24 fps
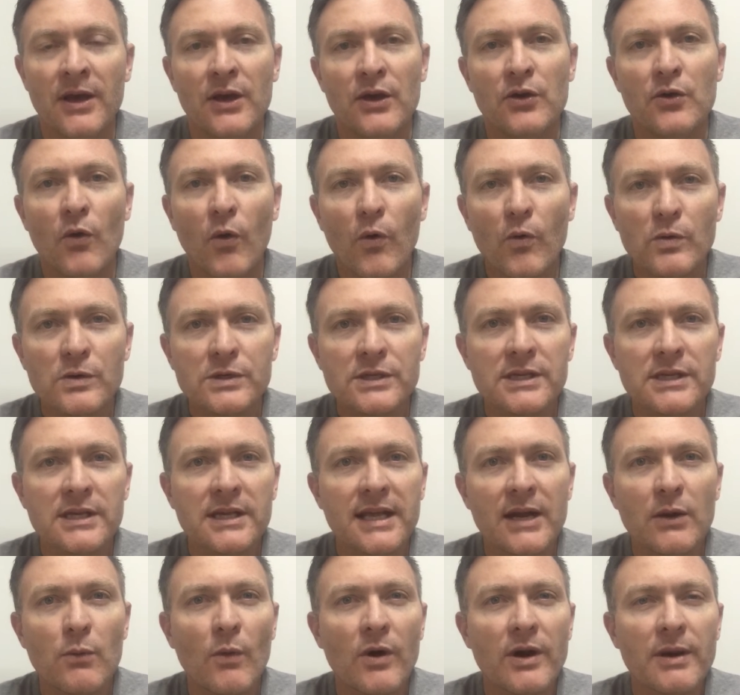You also
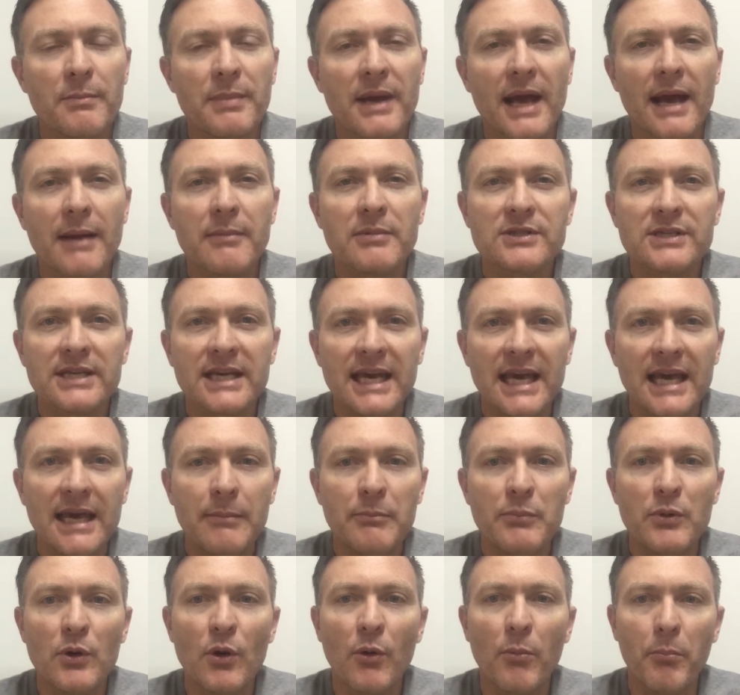then want to be able to
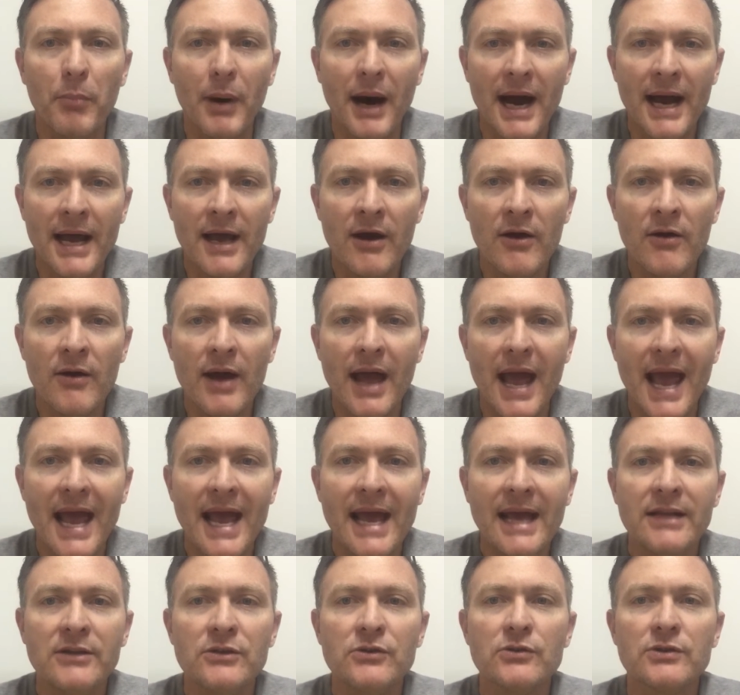keep your bio
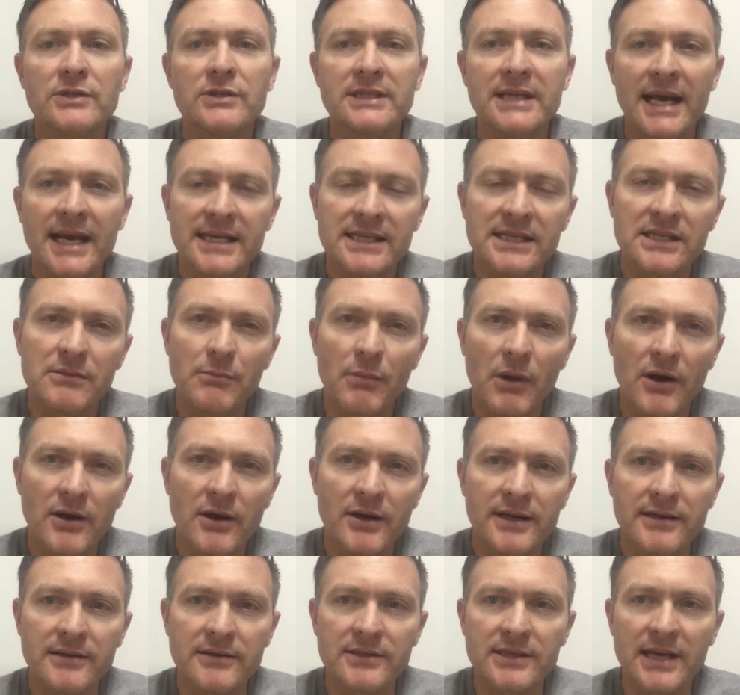and your
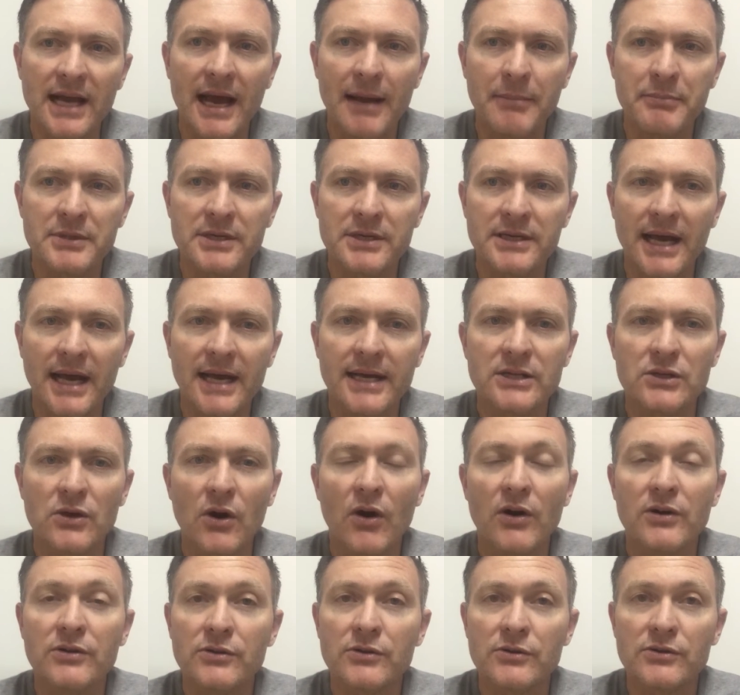testimonials up to date
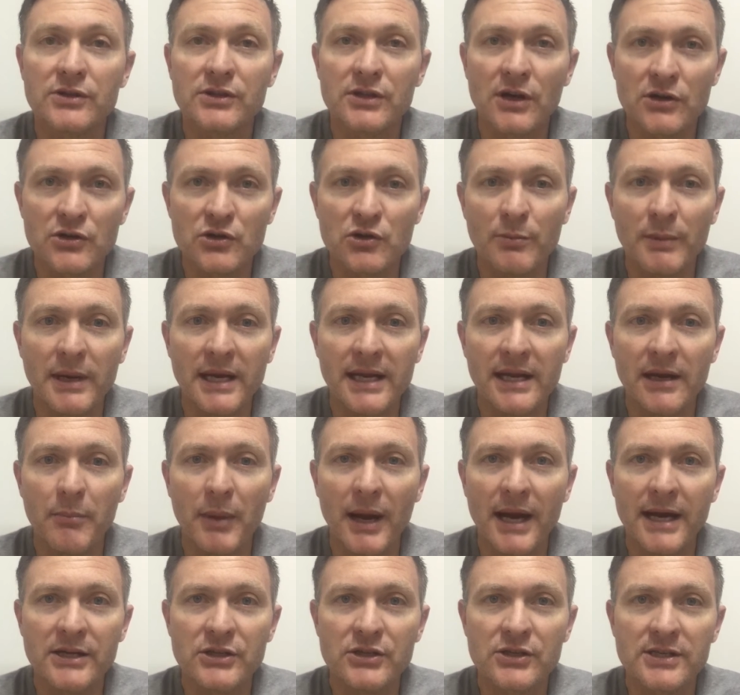on your social media
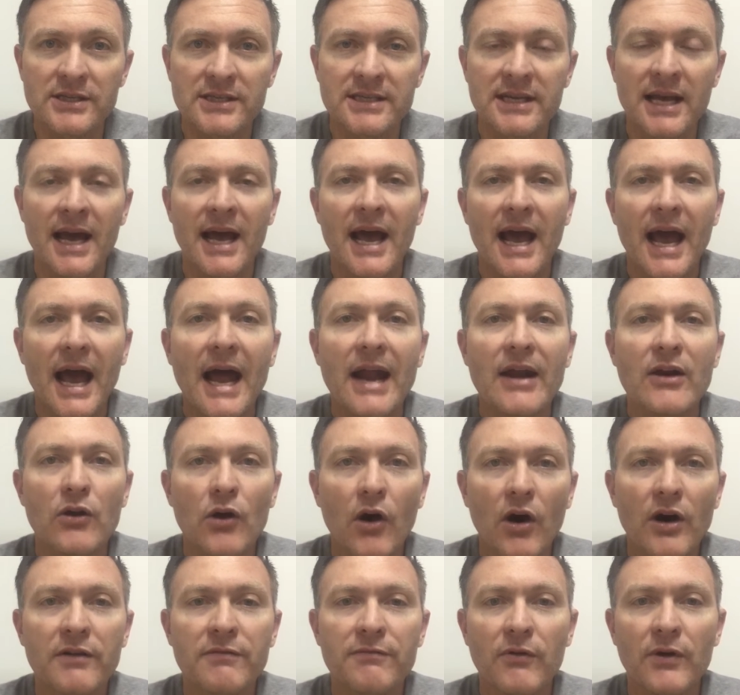pages and
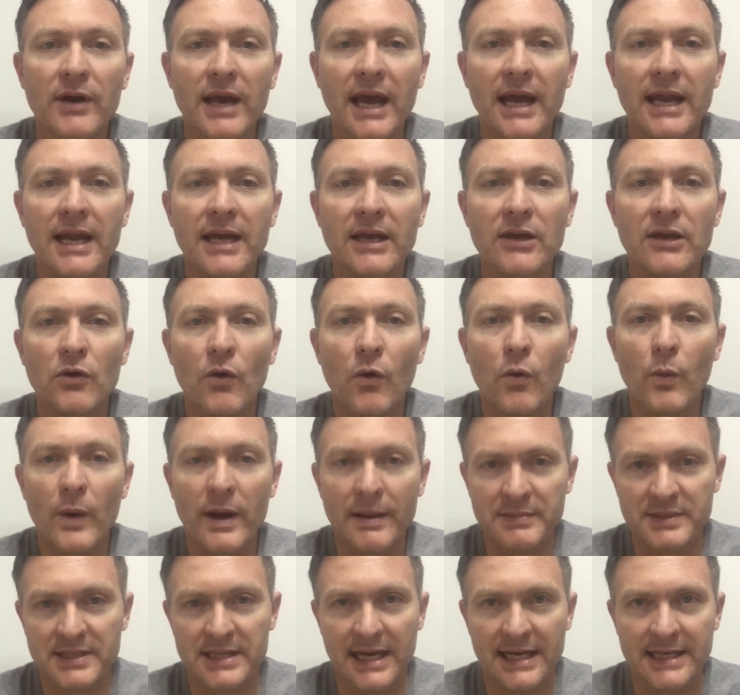not forgetting your
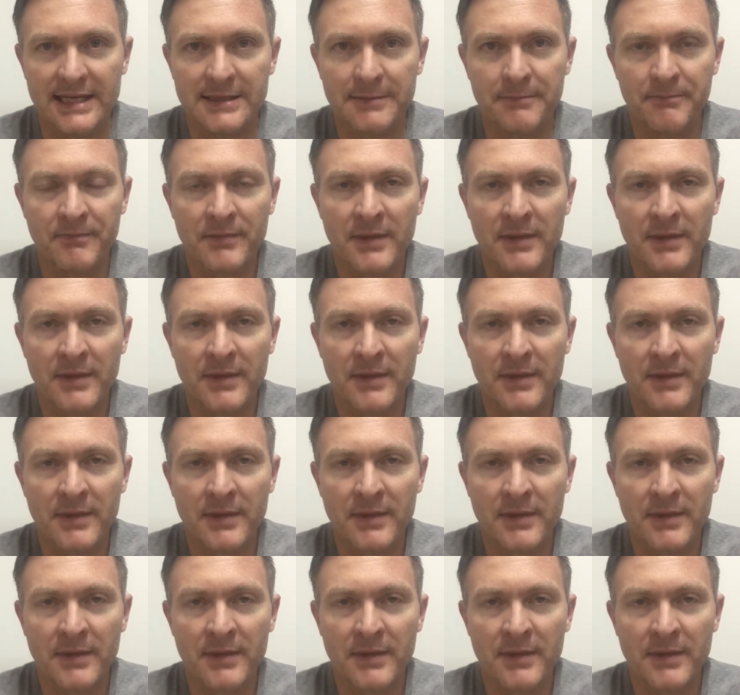website.